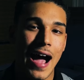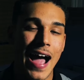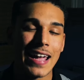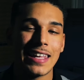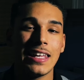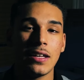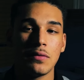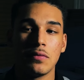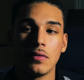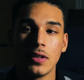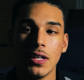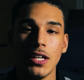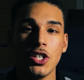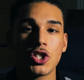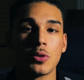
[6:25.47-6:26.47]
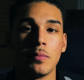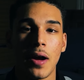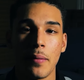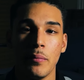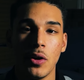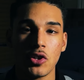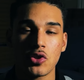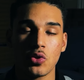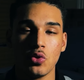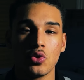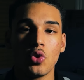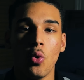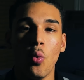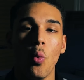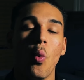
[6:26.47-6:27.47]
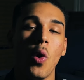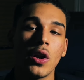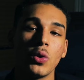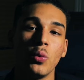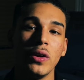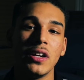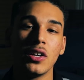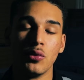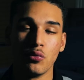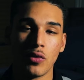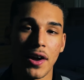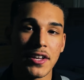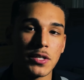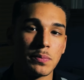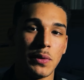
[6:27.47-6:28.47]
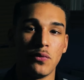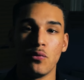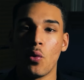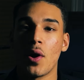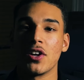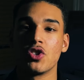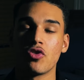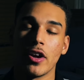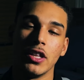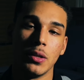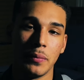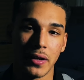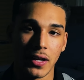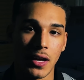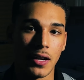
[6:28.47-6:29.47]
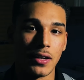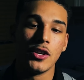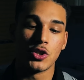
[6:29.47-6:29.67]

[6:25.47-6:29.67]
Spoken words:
I give each of my muscles 1 week of rest before I train them again.